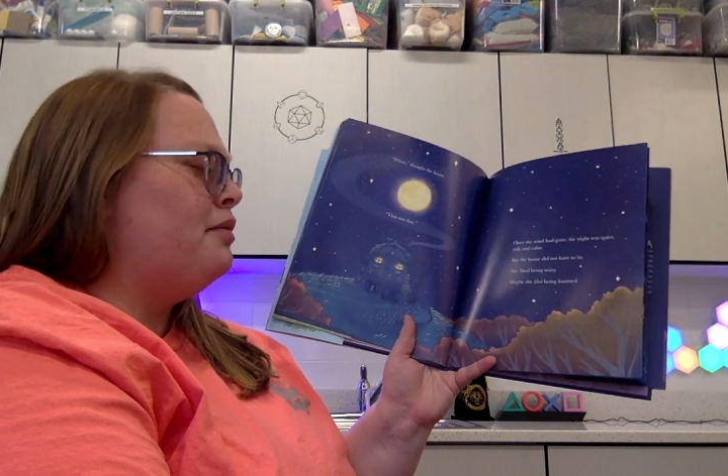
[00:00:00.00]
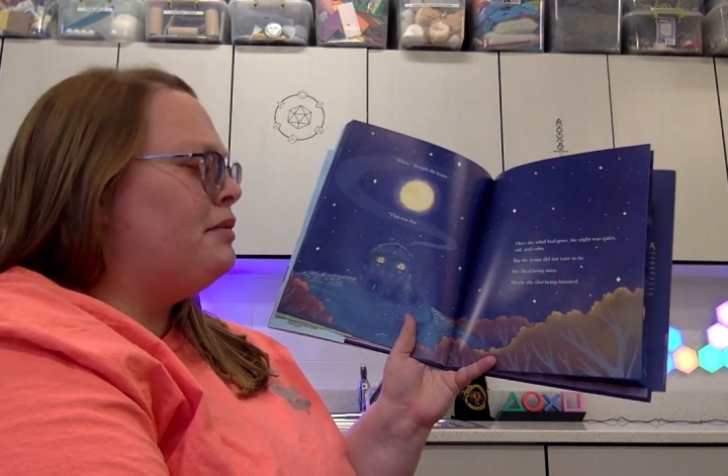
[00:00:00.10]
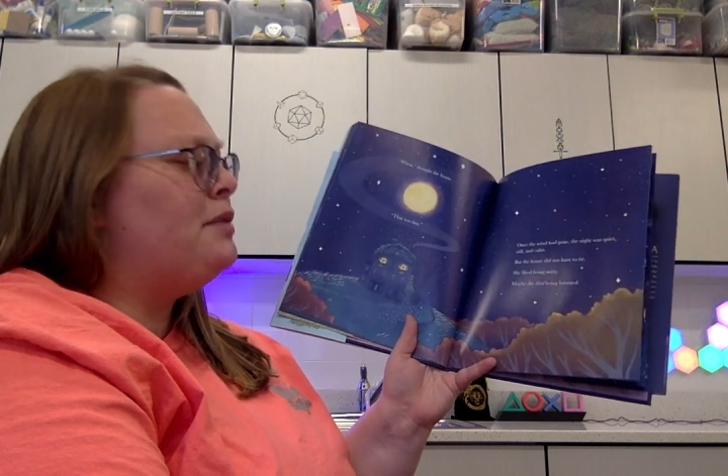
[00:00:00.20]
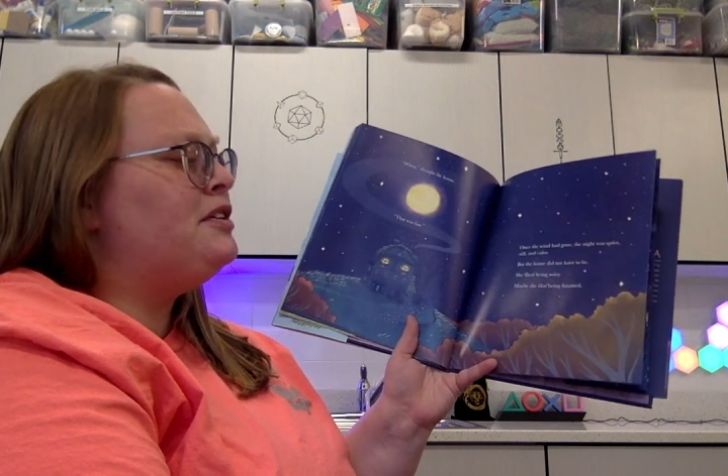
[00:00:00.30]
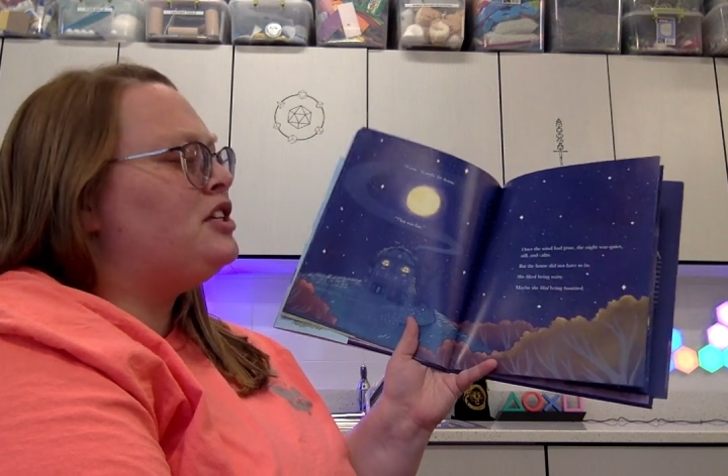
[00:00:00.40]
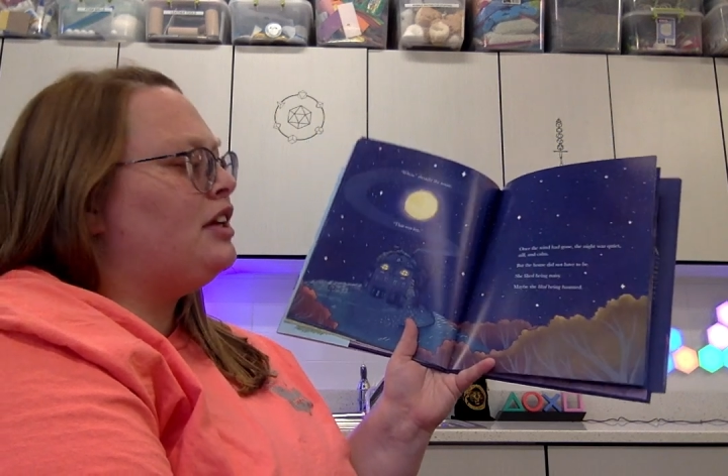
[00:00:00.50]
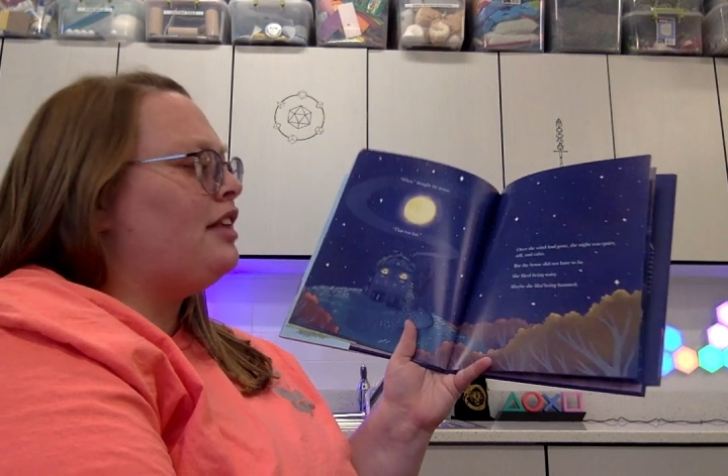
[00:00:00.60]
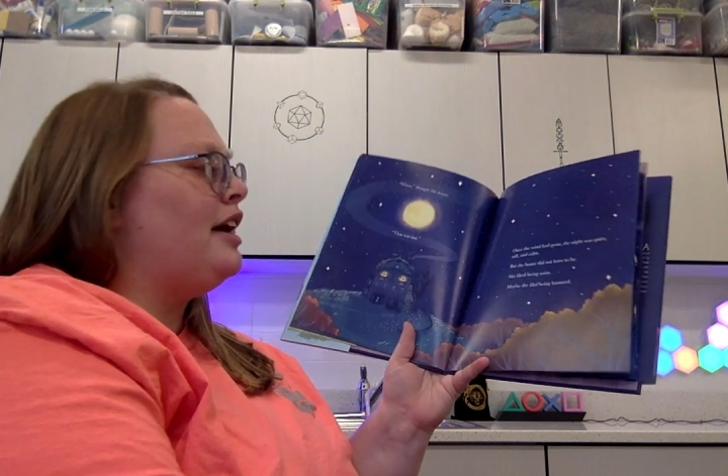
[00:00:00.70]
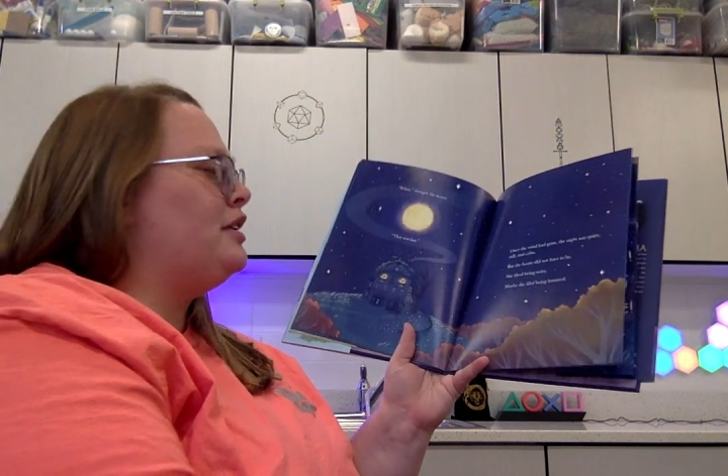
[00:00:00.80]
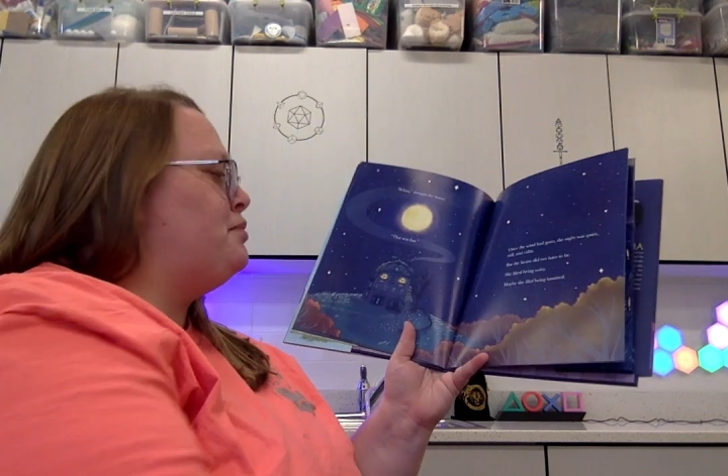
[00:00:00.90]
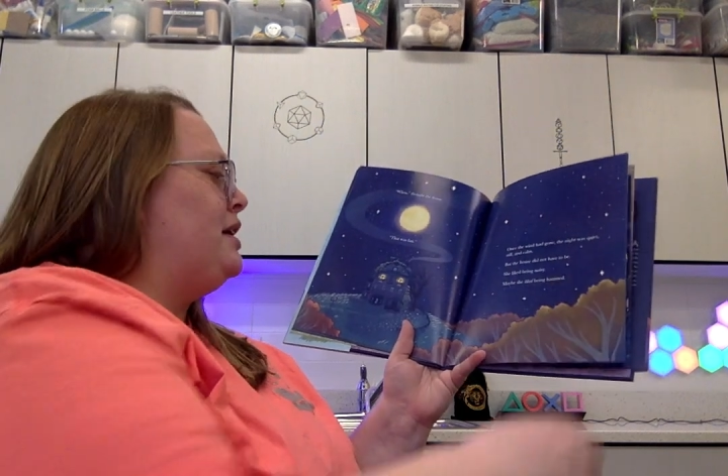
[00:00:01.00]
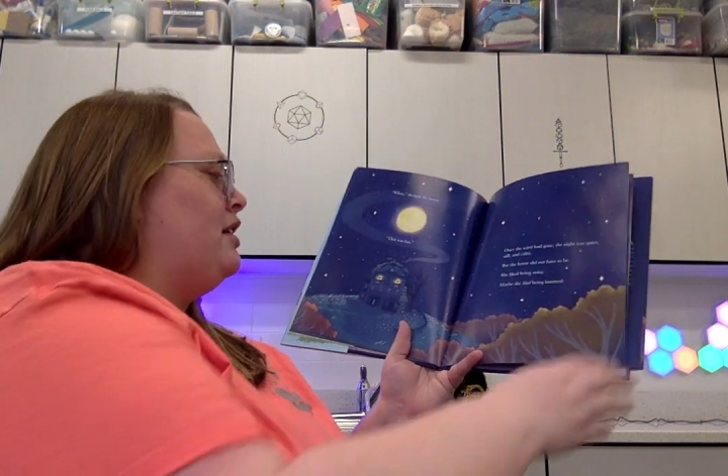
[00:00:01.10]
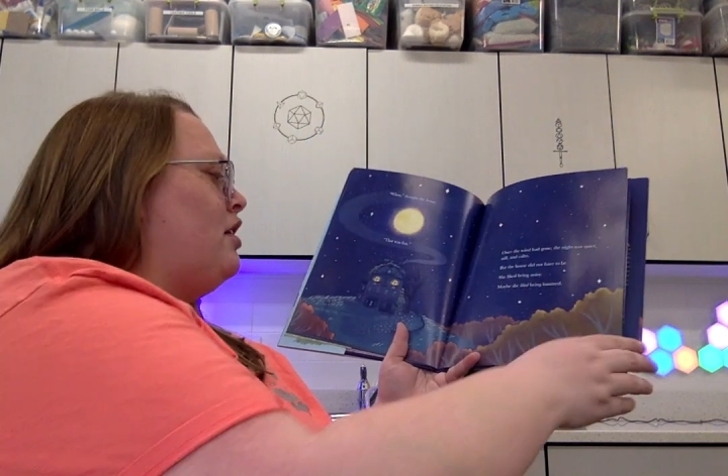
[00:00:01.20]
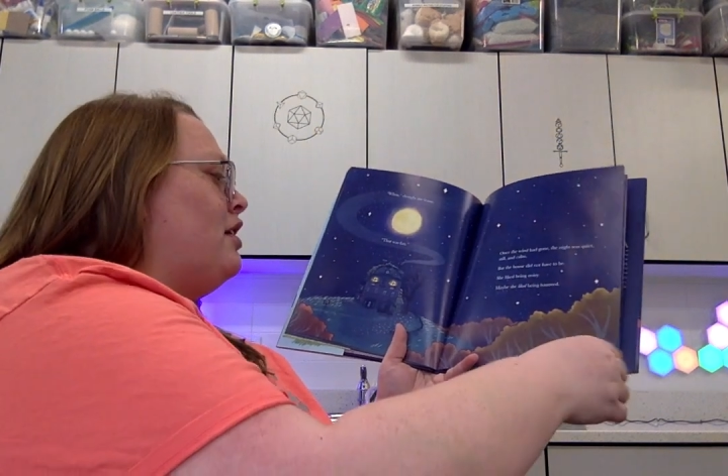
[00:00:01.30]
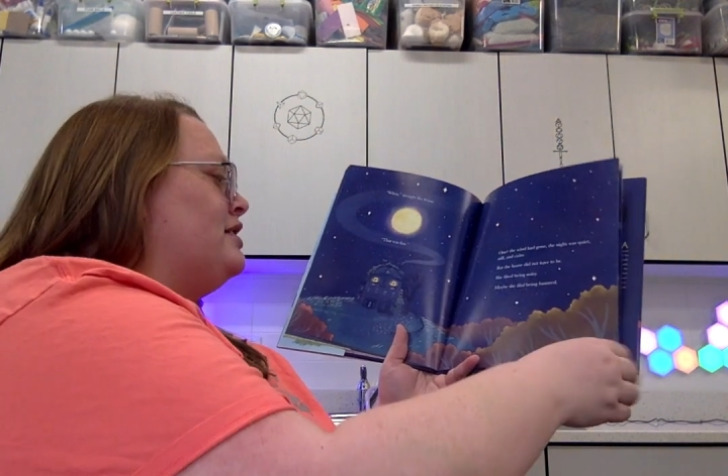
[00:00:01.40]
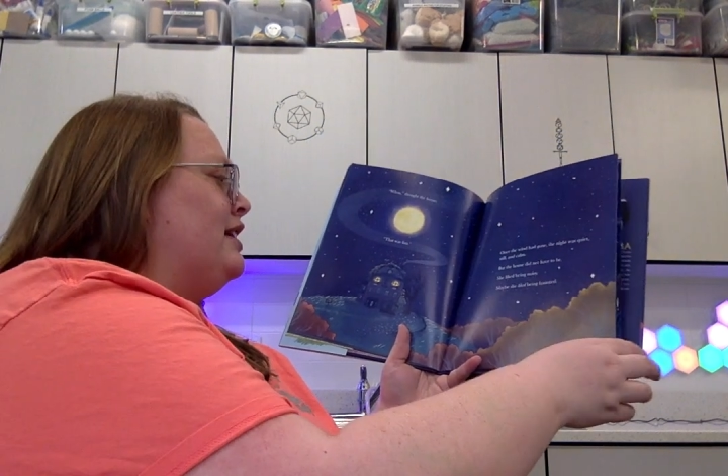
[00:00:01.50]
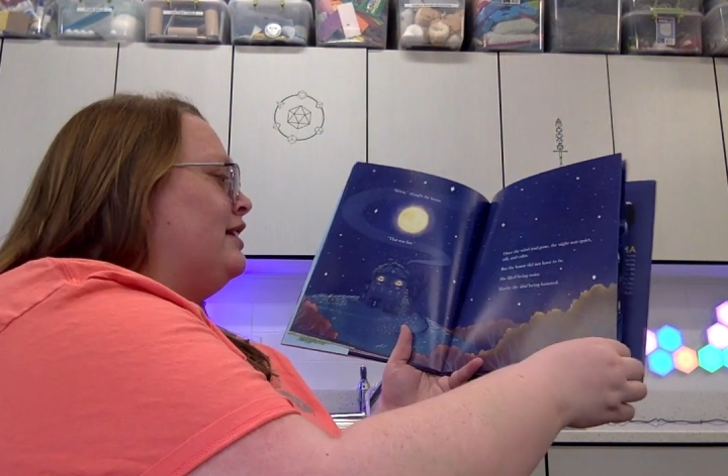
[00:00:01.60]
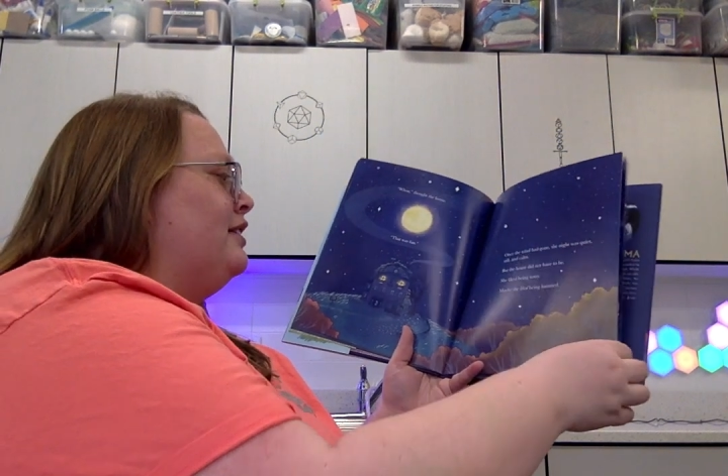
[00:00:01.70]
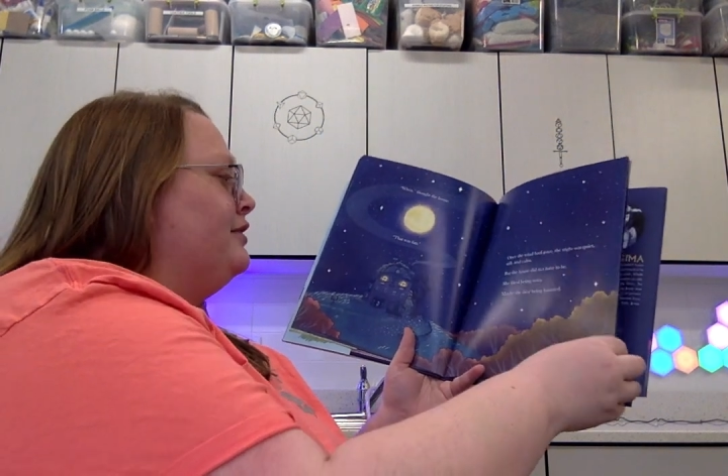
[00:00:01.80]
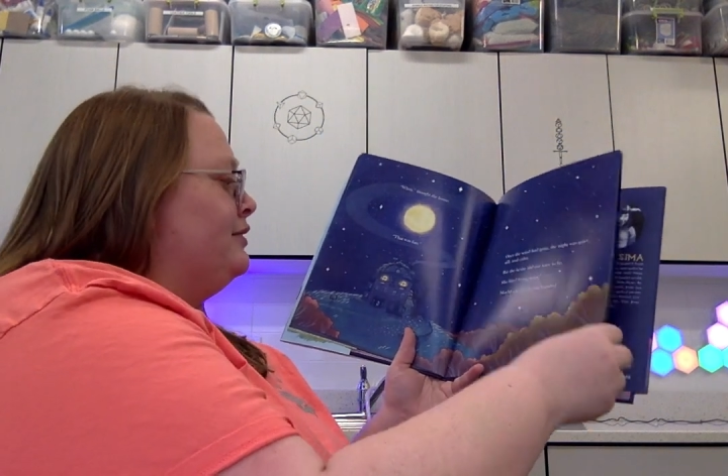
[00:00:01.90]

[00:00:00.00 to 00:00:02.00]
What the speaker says: Maybe she liked being haunted.